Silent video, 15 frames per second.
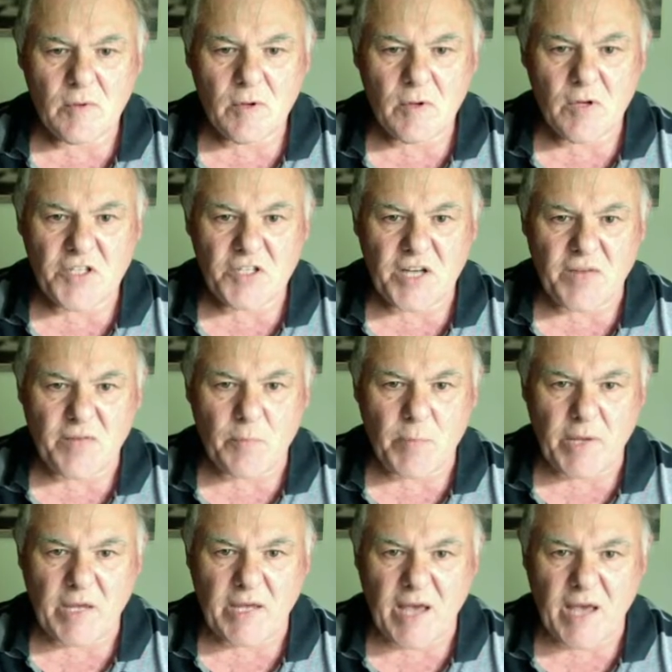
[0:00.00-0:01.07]
Shove a
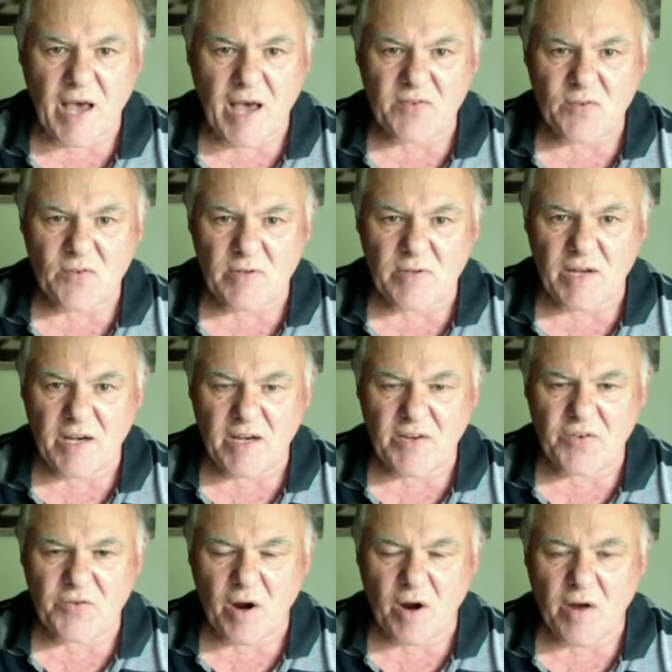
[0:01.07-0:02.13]
big castle down his
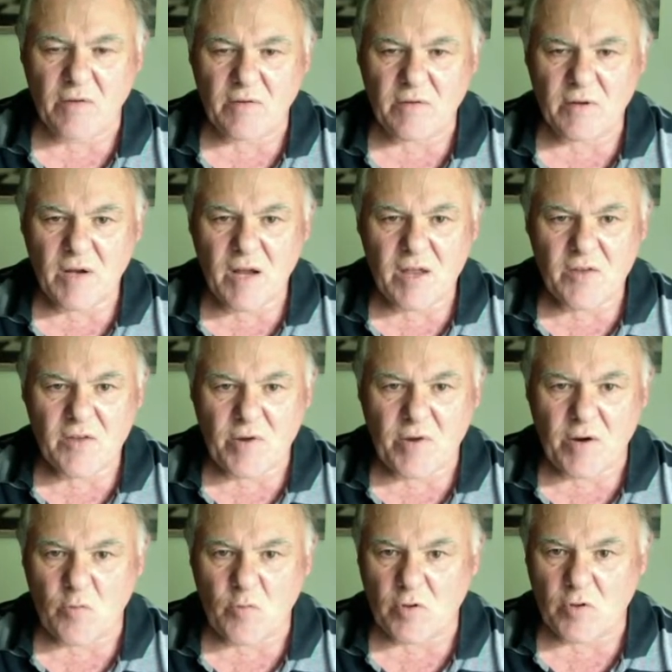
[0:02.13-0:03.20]
throat.
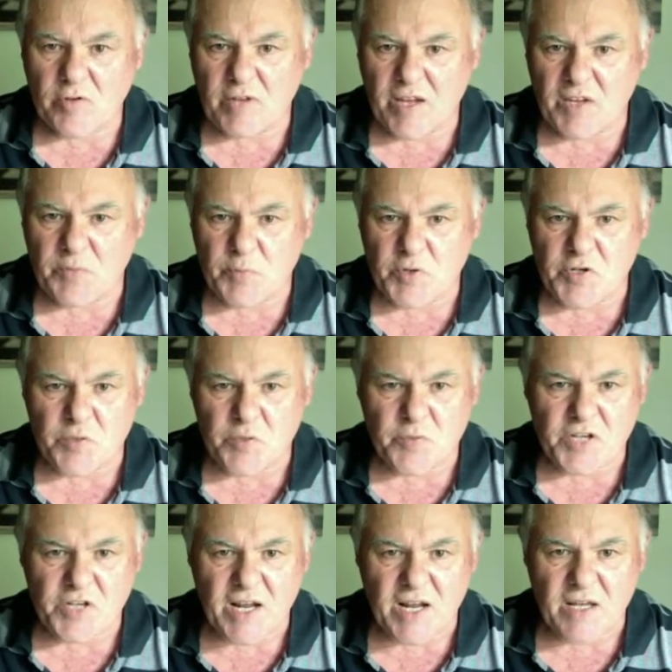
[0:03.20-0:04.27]
Threaten rook takes bishop
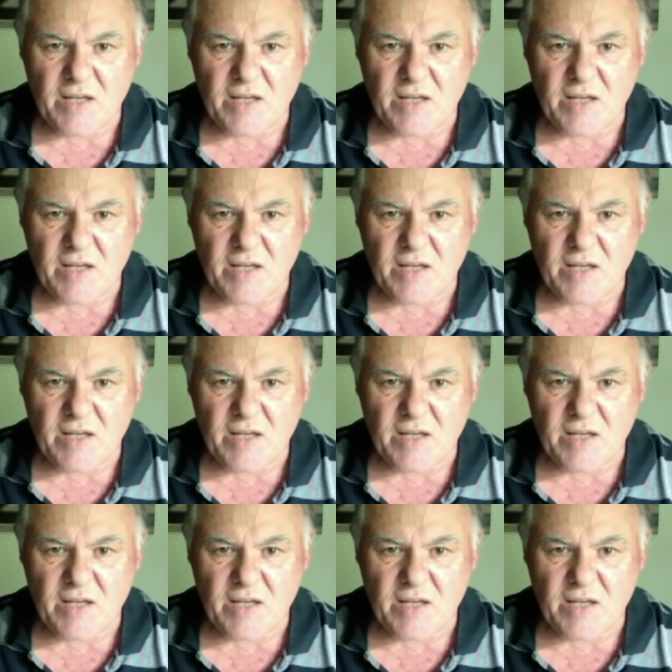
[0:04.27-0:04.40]
check.